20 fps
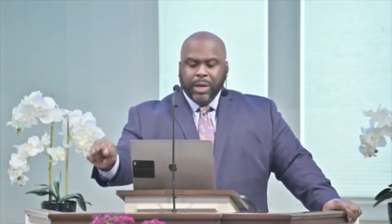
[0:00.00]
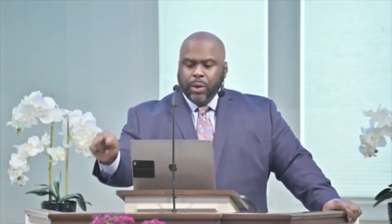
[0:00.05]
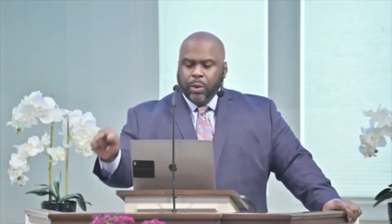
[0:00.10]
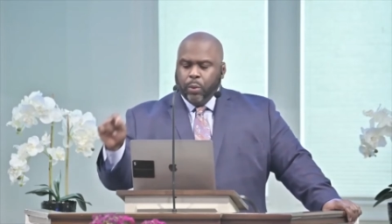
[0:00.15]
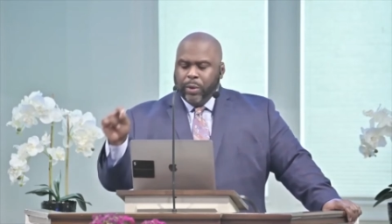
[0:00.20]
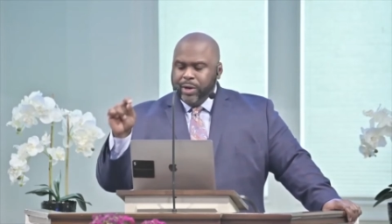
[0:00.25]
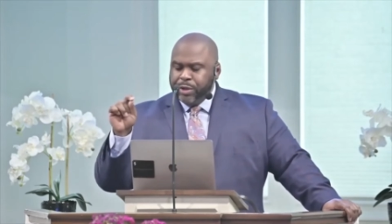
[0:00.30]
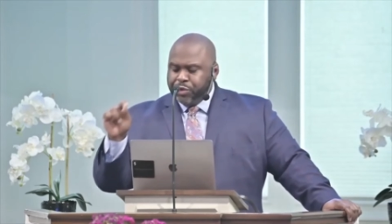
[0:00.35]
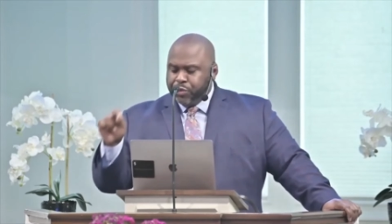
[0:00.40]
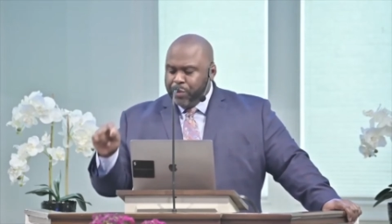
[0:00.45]

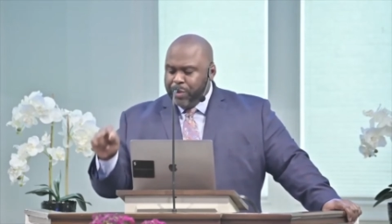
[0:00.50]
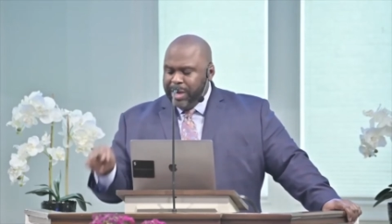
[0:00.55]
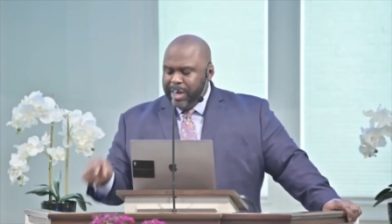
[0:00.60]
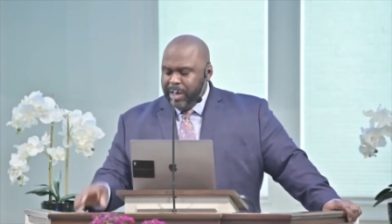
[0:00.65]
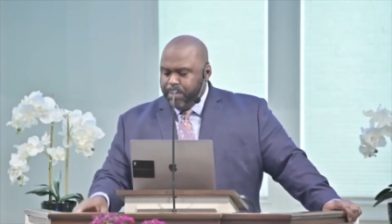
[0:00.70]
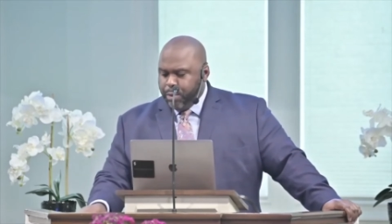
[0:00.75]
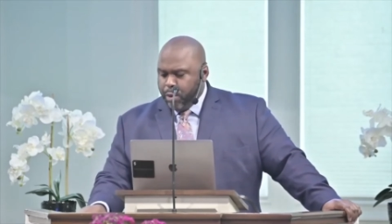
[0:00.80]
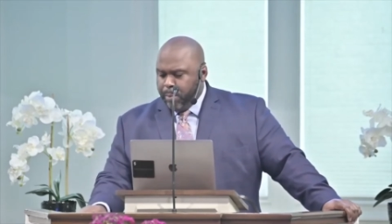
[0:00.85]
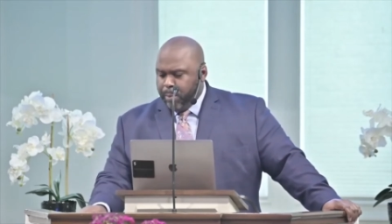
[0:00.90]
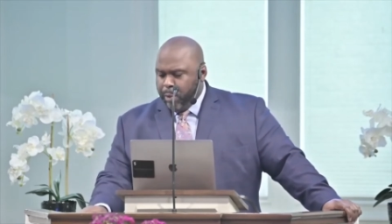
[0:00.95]
When the three
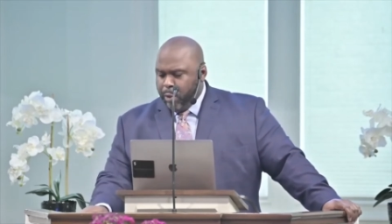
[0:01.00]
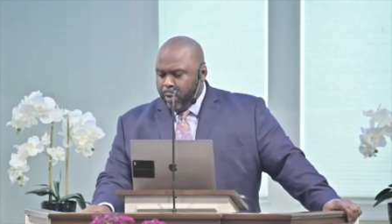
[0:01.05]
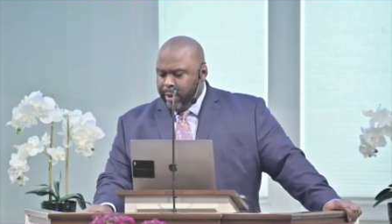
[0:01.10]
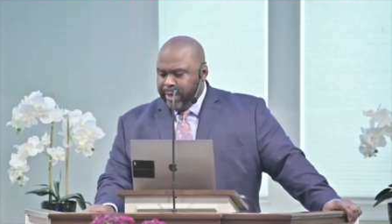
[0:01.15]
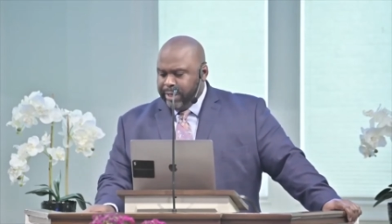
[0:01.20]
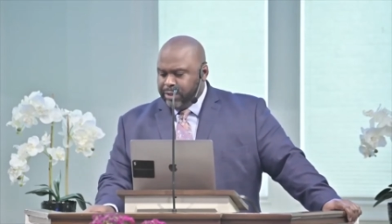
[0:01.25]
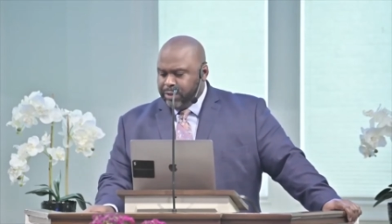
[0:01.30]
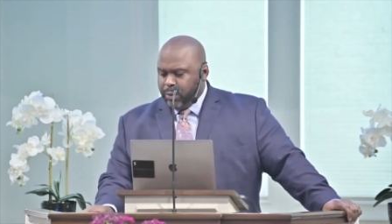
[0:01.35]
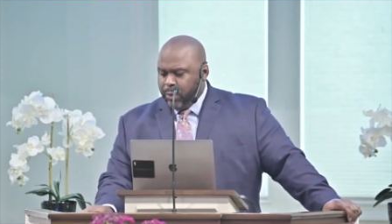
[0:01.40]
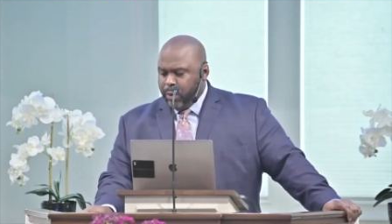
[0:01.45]
Hebrew
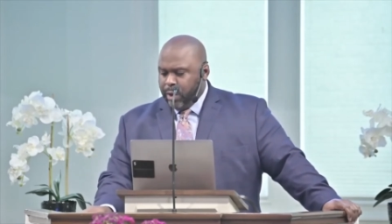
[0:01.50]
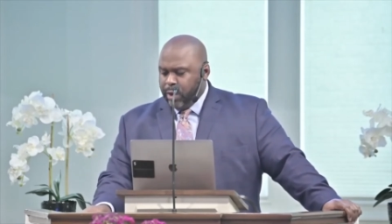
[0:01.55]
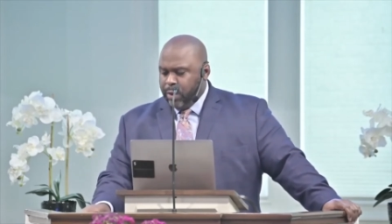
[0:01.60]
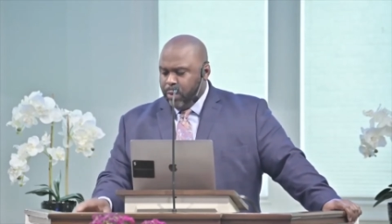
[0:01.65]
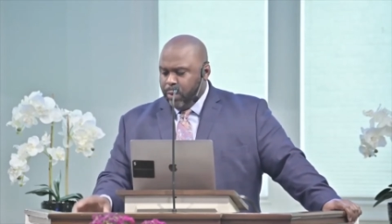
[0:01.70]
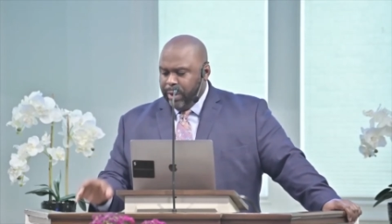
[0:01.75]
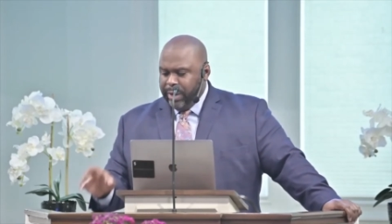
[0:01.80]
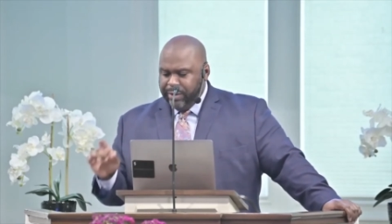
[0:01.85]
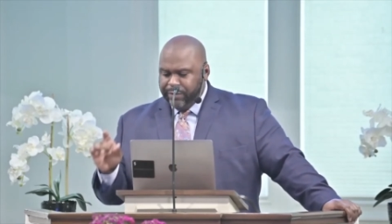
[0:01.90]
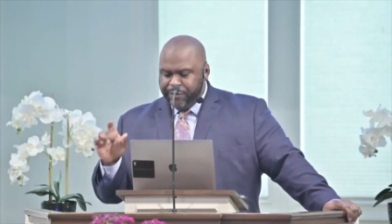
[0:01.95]
boys were
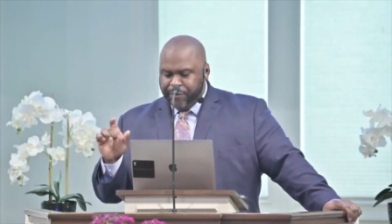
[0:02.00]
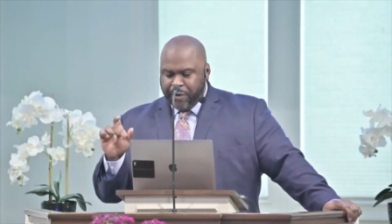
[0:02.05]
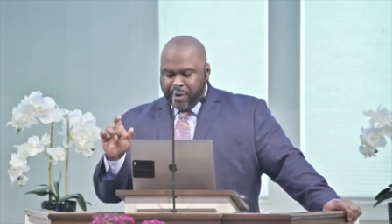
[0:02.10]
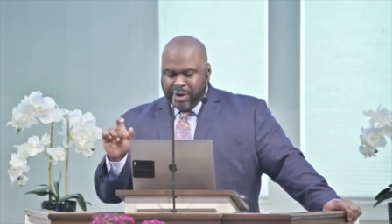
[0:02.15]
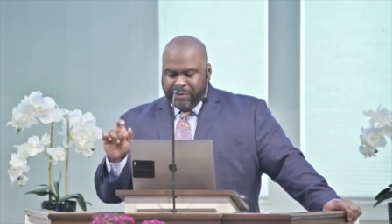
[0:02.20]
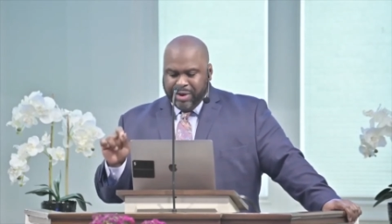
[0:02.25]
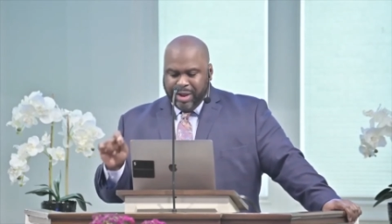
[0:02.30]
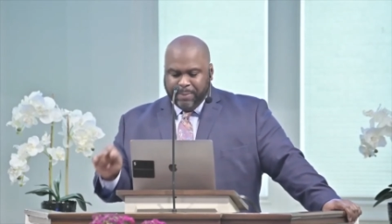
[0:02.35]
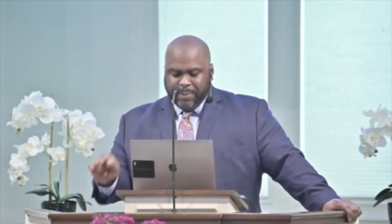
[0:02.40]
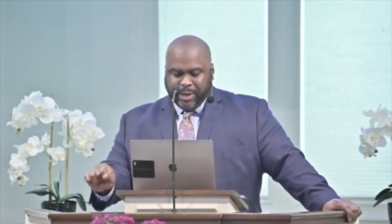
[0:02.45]
in front
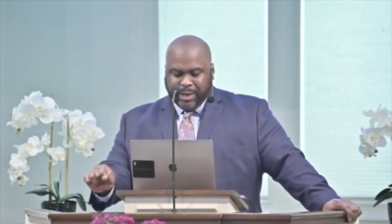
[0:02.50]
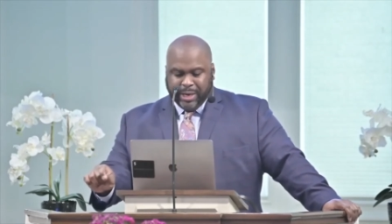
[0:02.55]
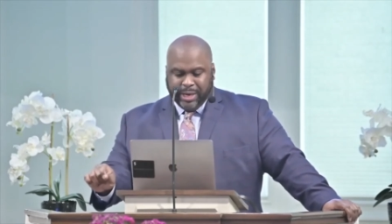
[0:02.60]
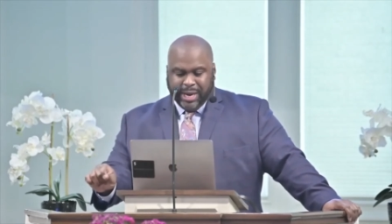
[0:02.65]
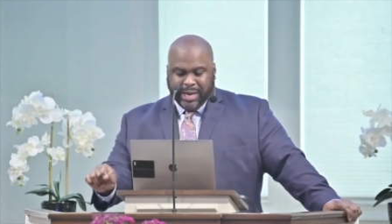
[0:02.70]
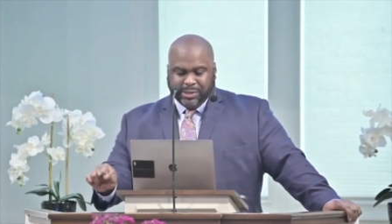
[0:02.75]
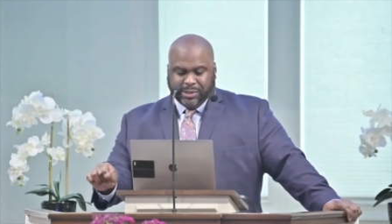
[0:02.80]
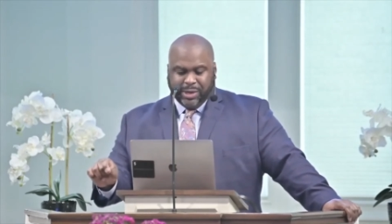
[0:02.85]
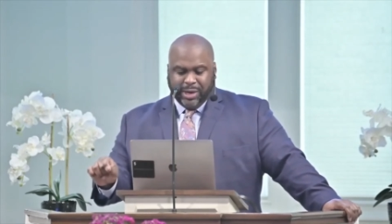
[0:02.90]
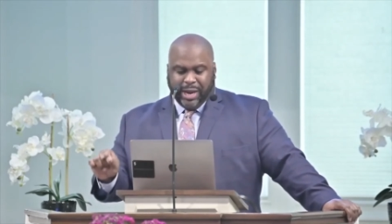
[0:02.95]
of
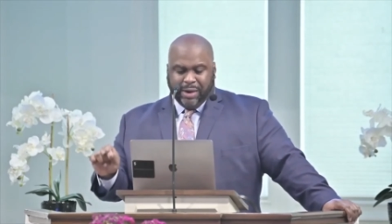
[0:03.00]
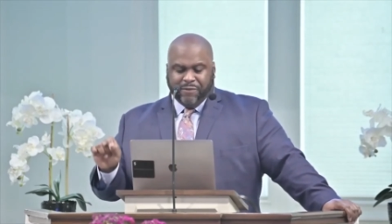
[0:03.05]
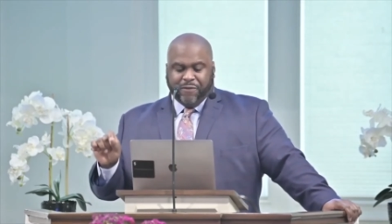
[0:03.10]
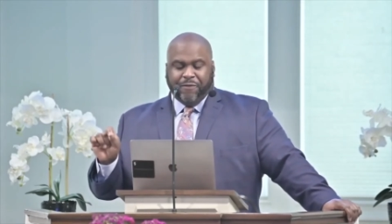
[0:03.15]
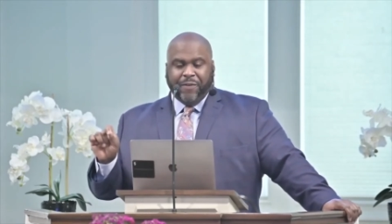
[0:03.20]
Nebuchadnezzar and